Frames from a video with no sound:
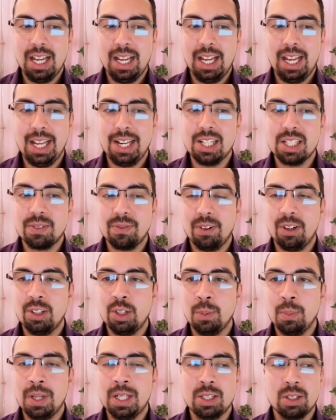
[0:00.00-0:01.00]
It is
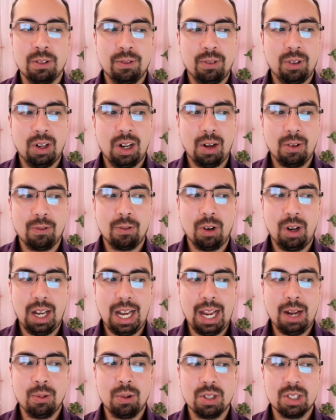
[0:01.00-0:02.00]
fundamental for
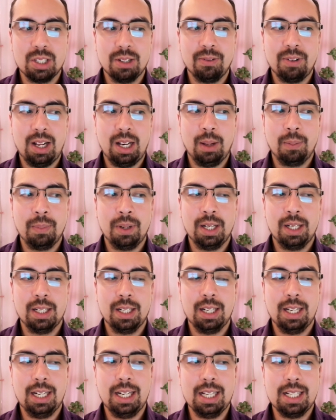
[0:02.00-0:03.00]
language development.
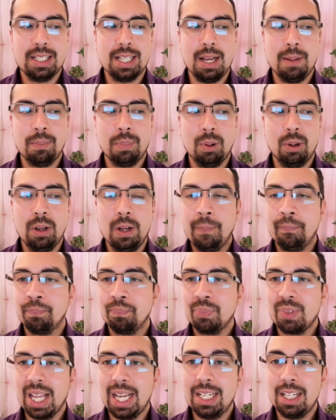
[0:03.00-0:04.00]
An example,
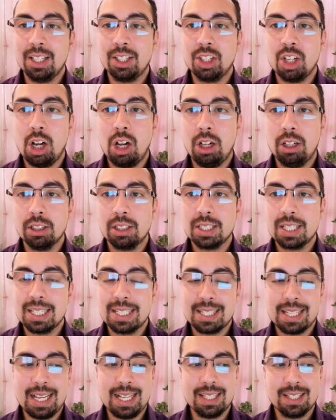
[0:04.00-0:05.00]
an adult
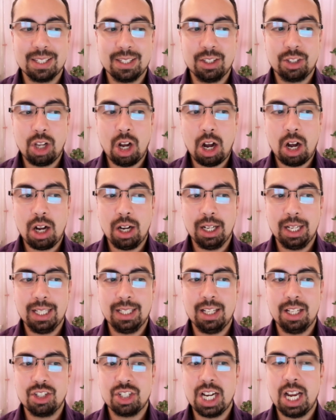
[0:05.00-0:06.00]
says dog and
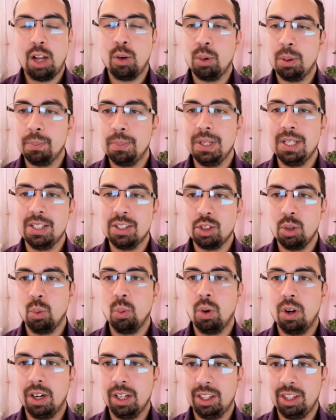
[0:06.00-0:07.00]
the child repeats the
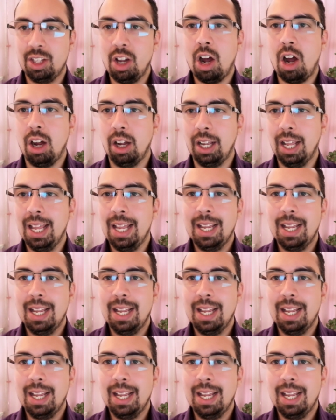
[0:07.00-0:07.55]
word dog.